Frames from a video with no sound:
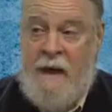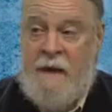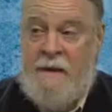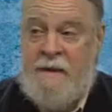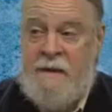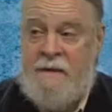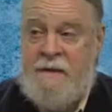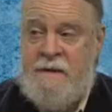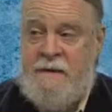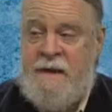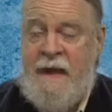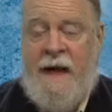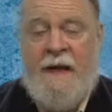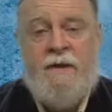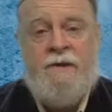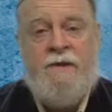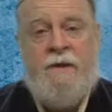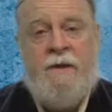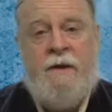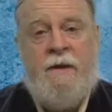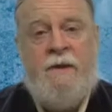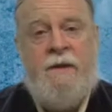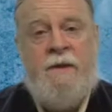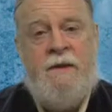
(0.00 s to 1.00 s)
This is
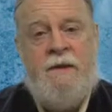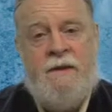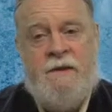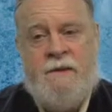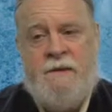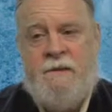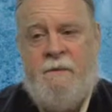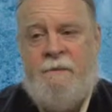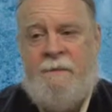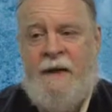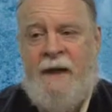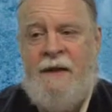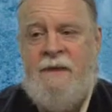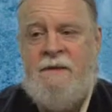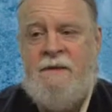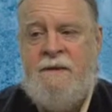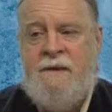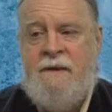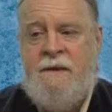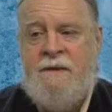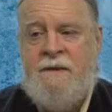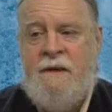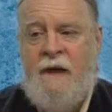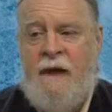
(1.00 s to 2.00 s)
actually, this paid
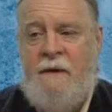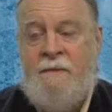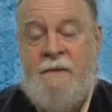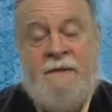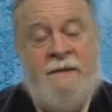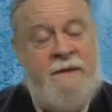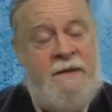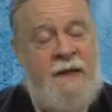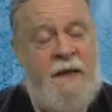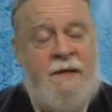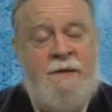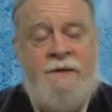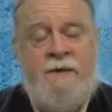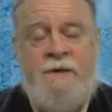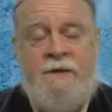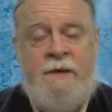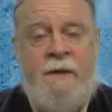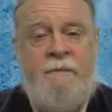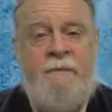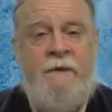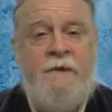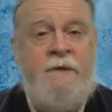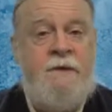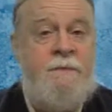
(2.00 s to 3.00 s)
sick time, this is actually
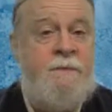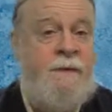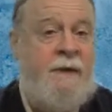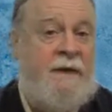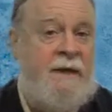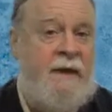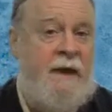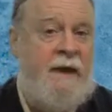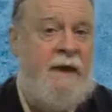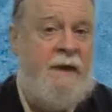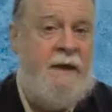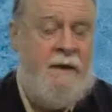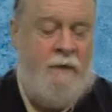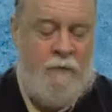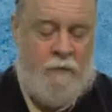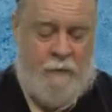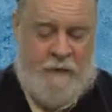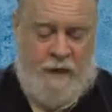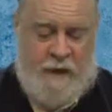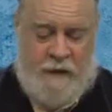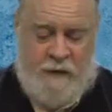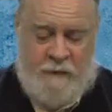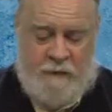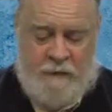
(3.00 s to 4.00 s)
something that's been gaining
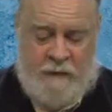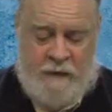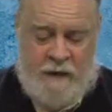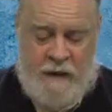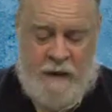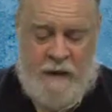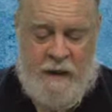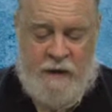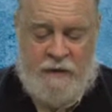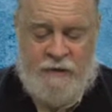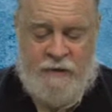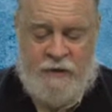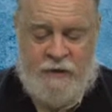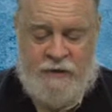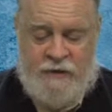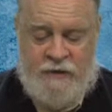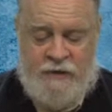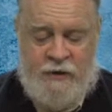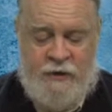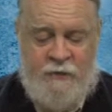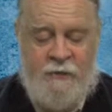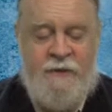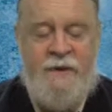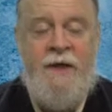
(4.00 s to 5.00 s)
ground. Just
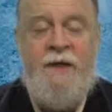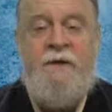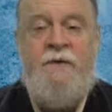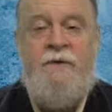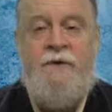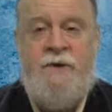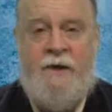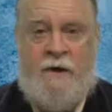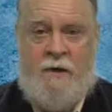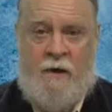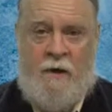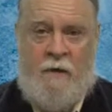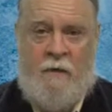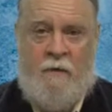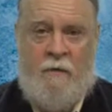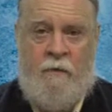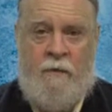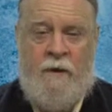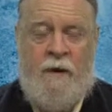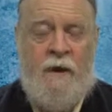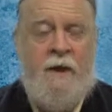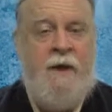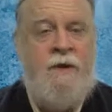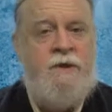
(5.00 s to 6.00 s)
two years ago,
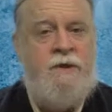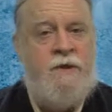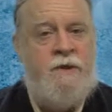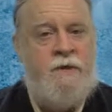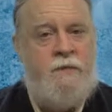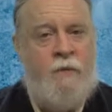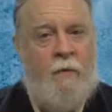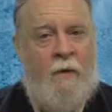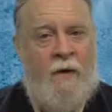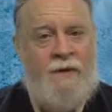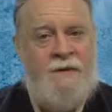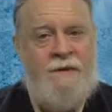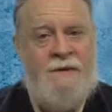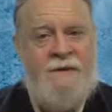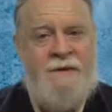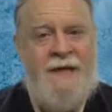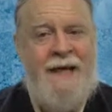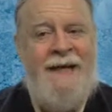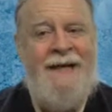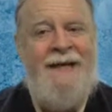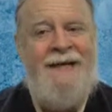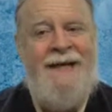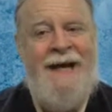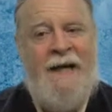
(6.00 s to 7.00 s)
just one
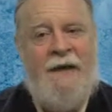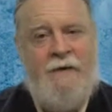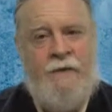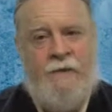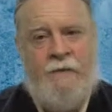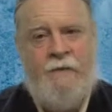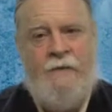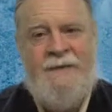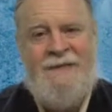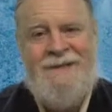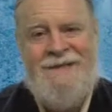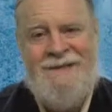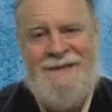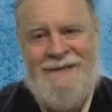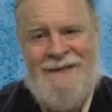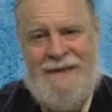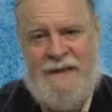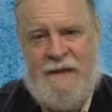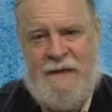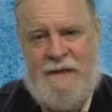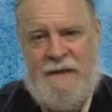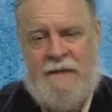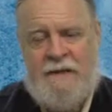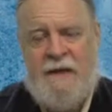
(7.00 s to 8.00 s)
state and three
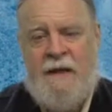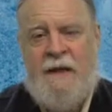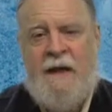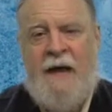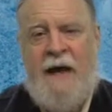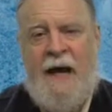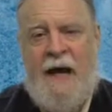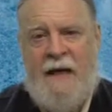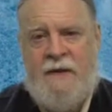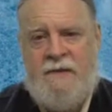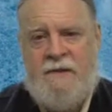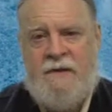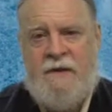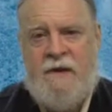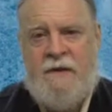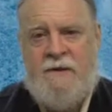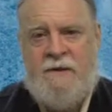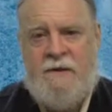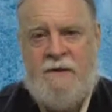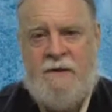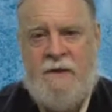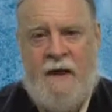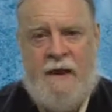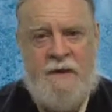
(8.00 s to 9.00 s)
cities had
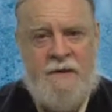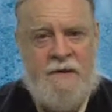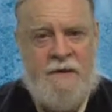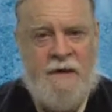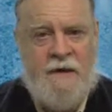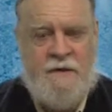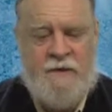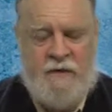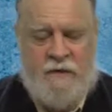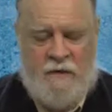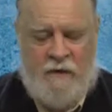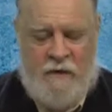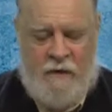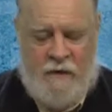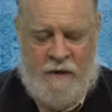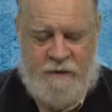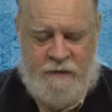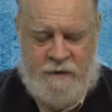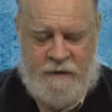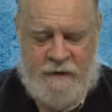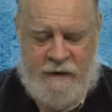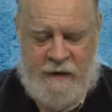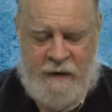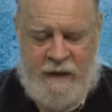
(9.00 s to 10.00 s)
such, had such
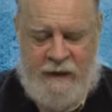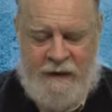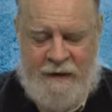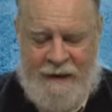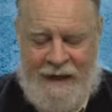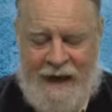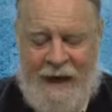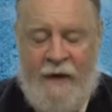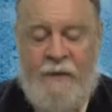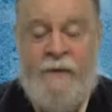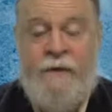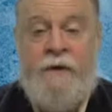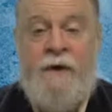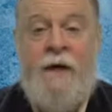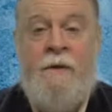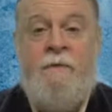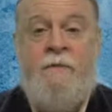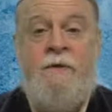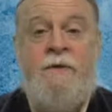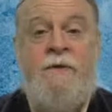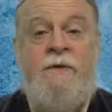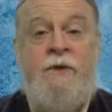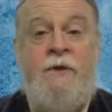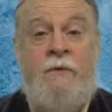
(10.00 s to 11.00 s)
laws. Now the
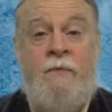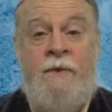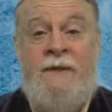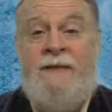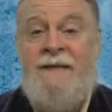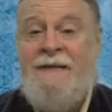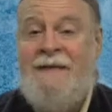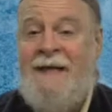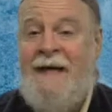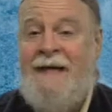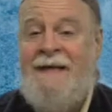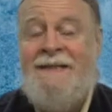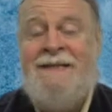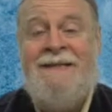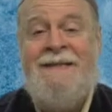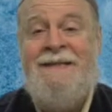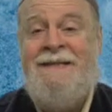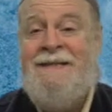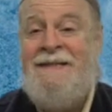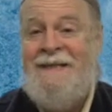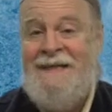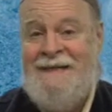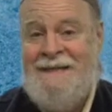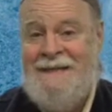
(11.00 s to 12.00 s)
number is three states
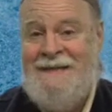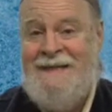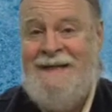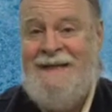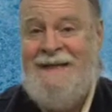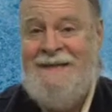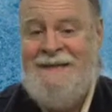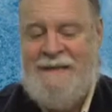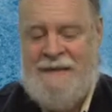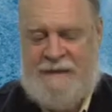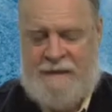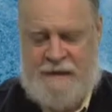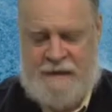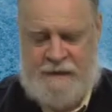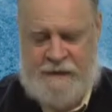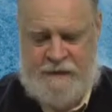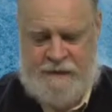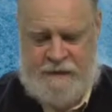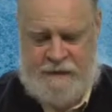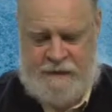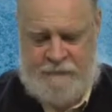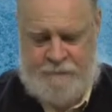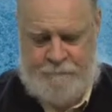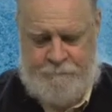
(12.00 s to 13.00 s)
and 16
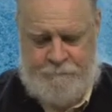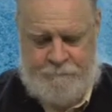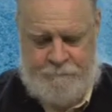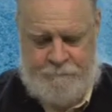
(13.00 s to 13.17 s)
cities.